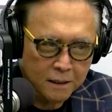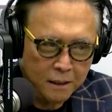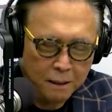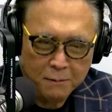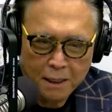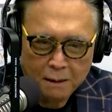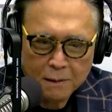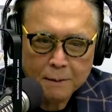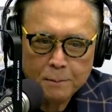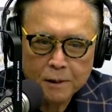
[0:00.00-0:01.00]
you know, in
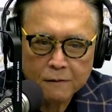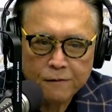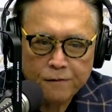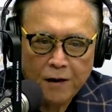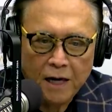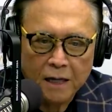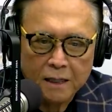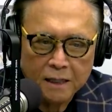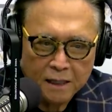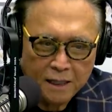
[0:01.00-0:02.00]
my book, Fake,